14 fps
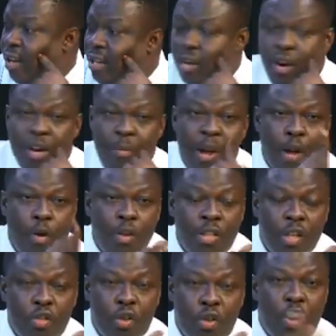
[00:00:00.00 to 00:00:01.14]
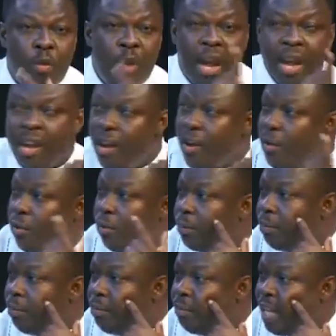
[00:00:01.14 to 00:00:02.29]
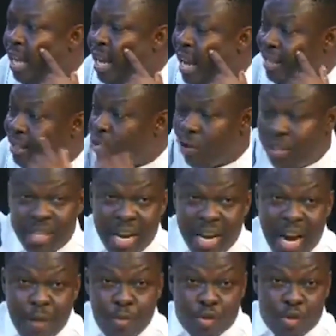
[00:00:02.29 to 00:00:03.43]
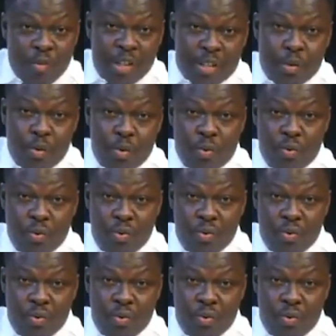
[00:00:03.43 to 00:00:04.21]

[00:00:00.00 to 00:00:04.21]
It's not the hotel, it's not the day. As he was said, Adane Bosom, they see who.